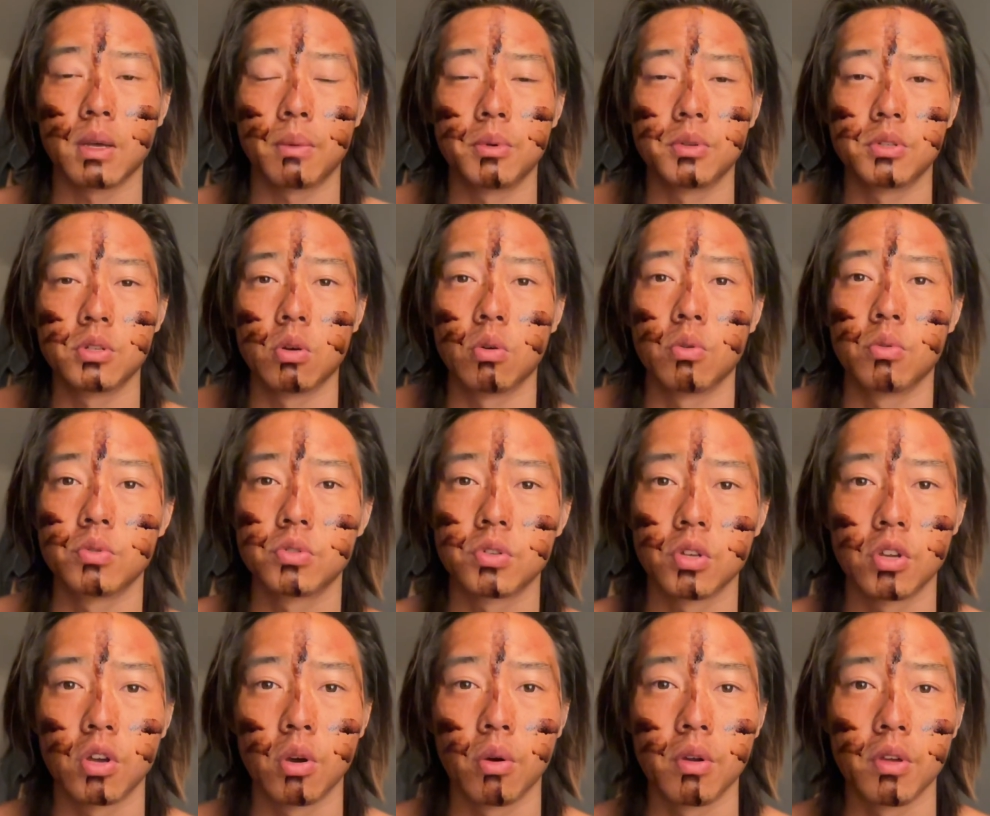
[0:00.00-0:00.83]
was
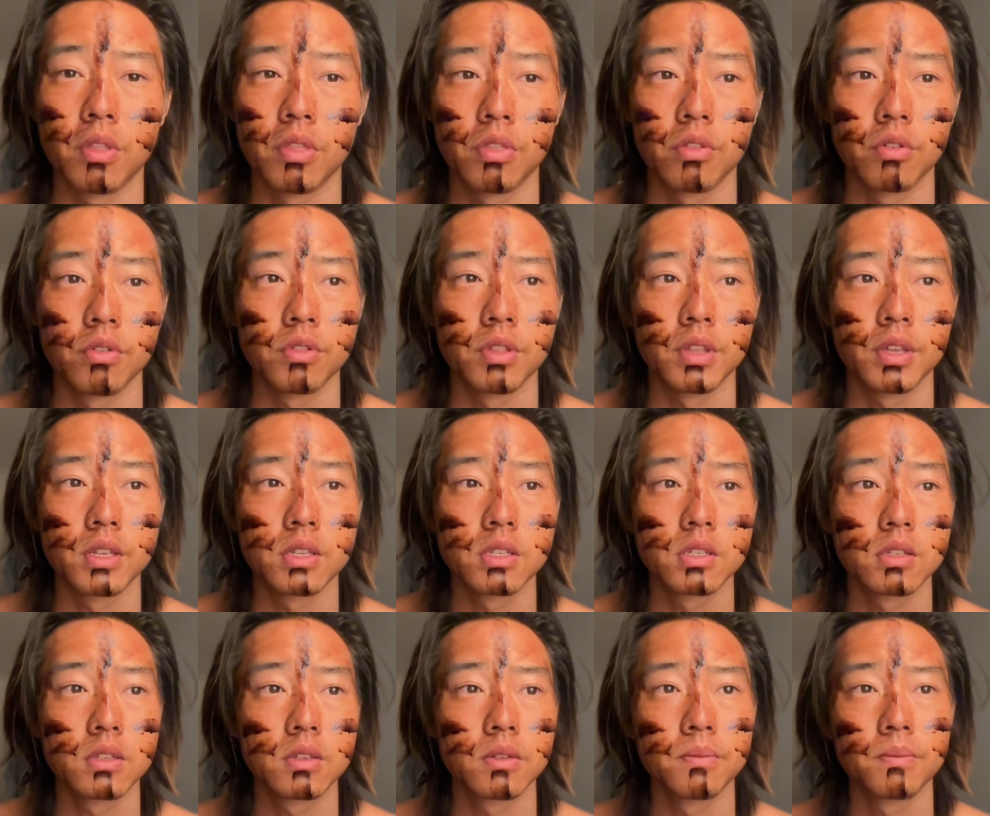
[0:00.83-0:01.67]
also going through
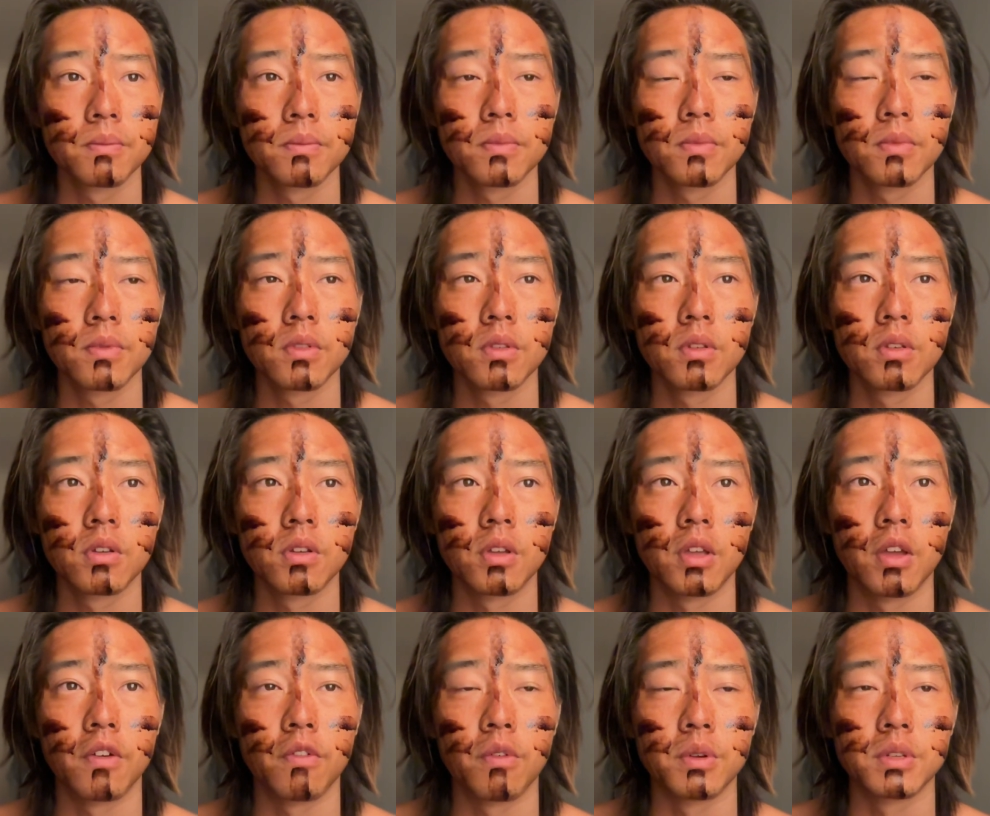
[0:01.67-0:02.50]
this.
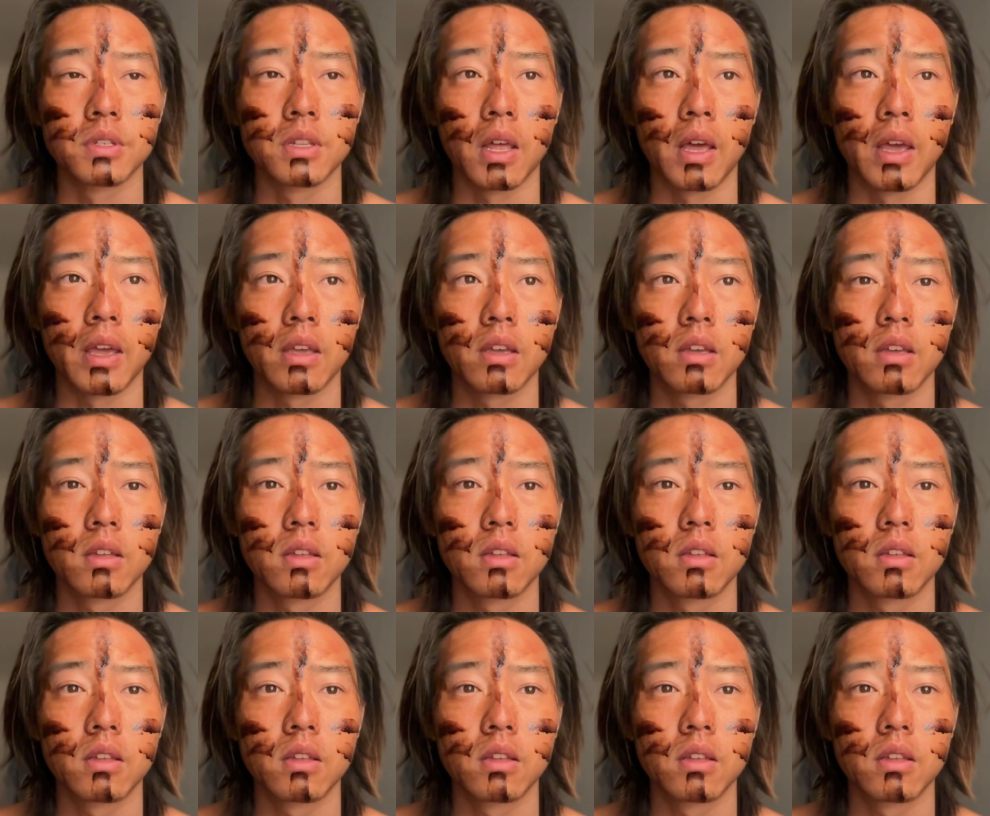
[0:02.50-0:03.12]
It was like,